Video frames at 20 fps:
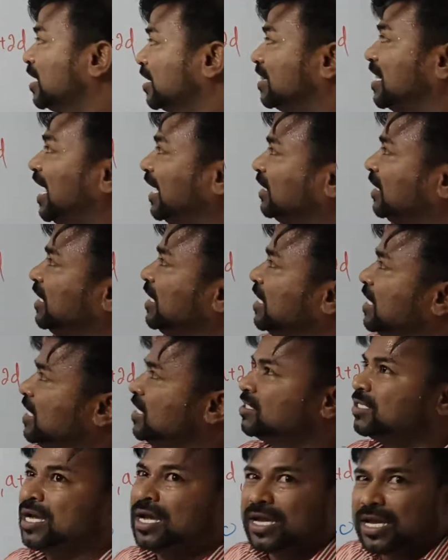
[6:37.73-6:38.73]
That
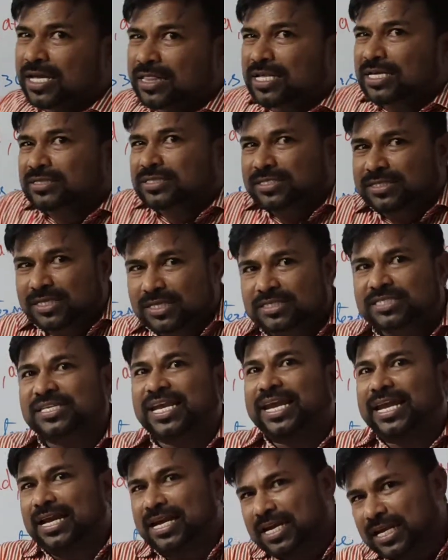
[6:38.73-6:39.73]
is, in the
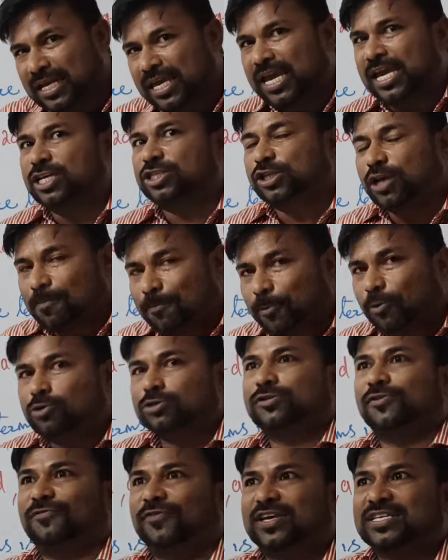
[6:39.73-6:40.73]
second case, suppose
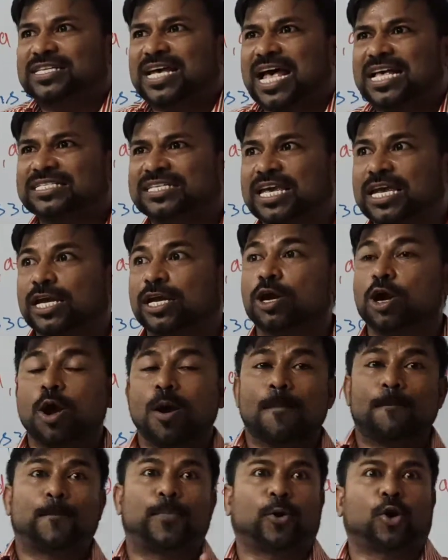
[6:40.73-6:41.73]
if he is asking
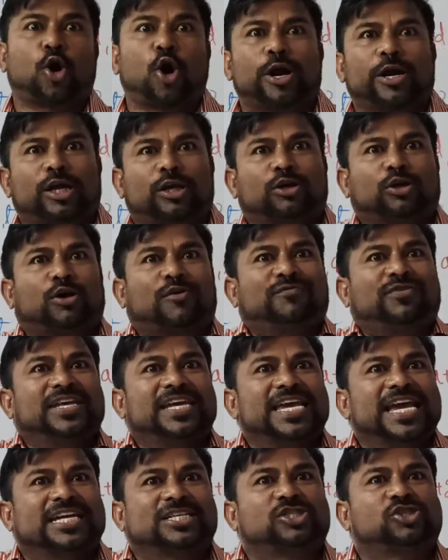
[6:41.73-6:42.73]
product of
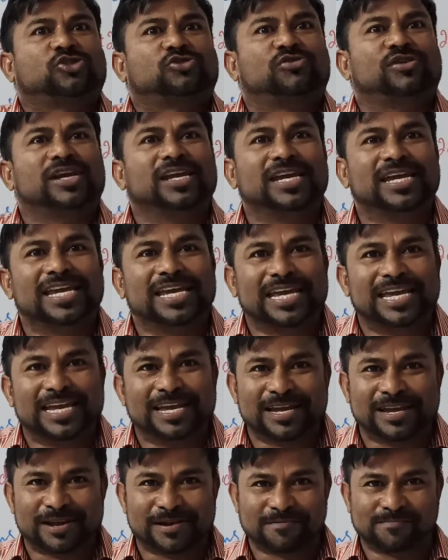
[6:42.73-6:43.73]
the
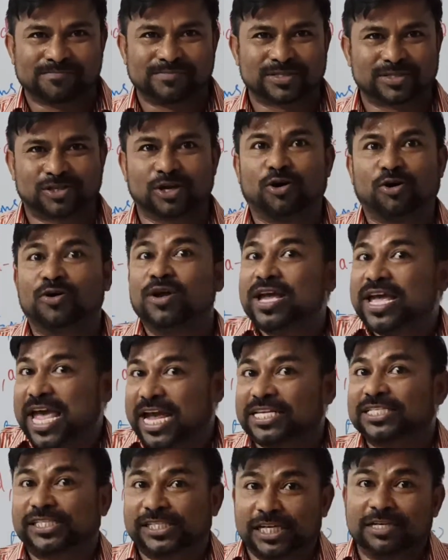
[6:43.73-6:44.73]
extremes. So
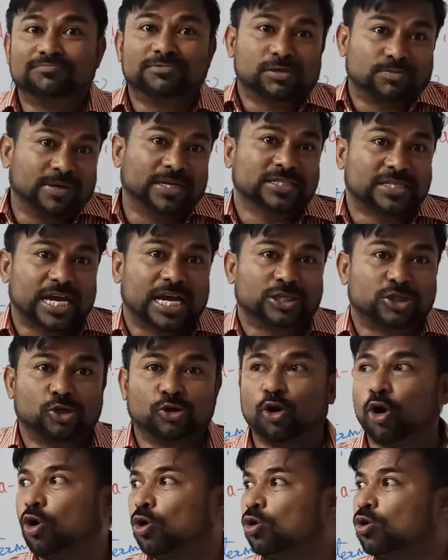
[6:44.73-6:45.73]
extremes means, as you
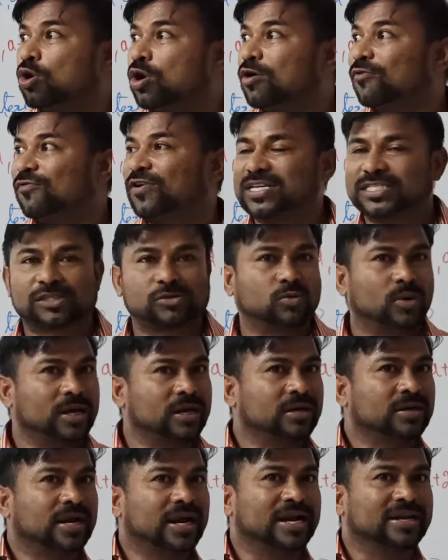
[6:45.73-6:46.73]
know, first
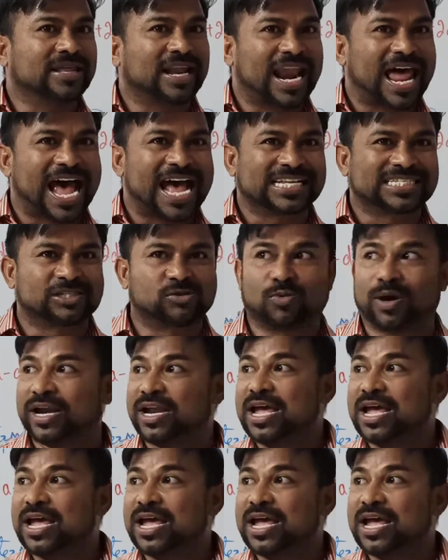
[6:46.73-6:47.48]
one and the last one.